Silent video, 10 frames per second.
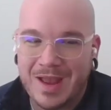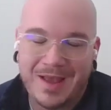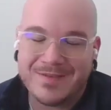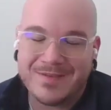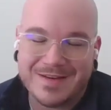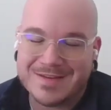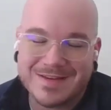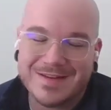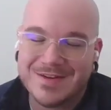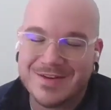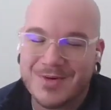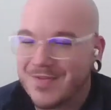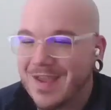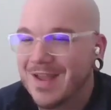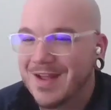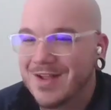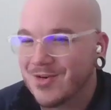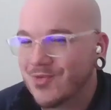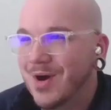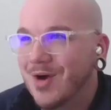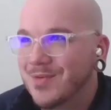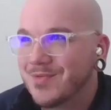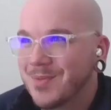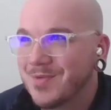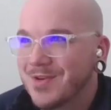as I did, you know, ten or twelve of them,